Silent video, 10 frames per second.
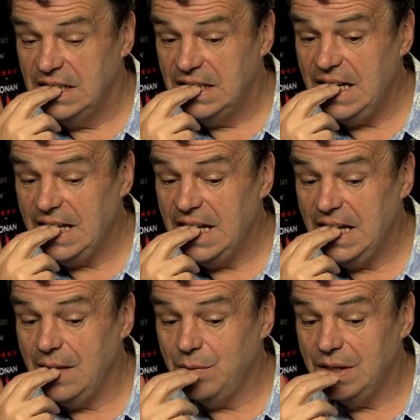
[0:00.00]
then
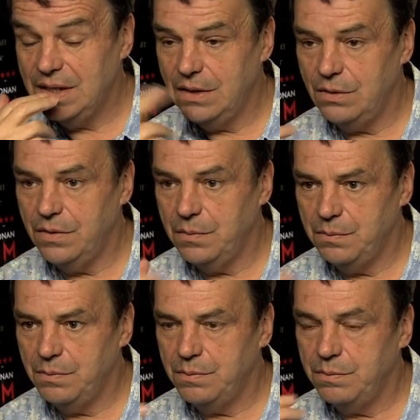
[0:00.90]
again, that was the centre of
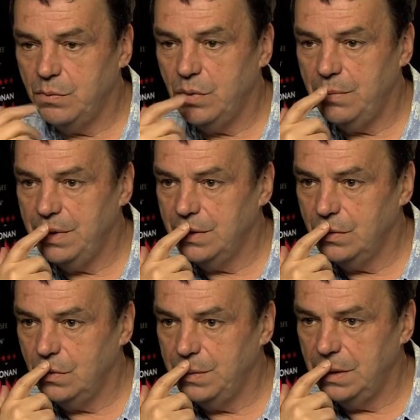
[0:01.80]
quite a big
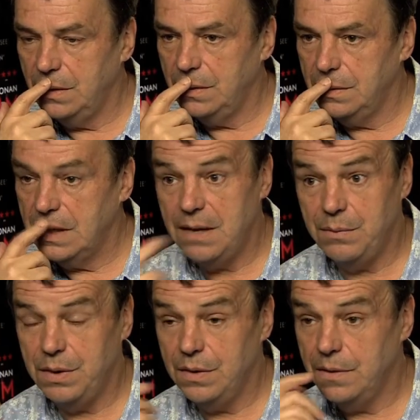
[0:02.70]
storm in Ireland and in
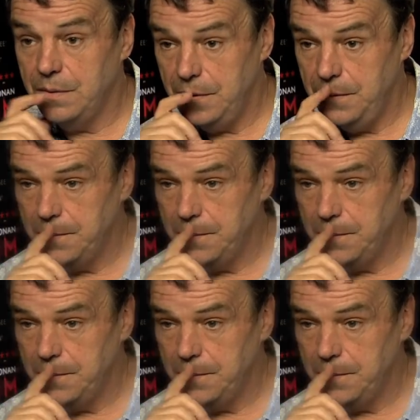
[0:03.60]
Britain, you know.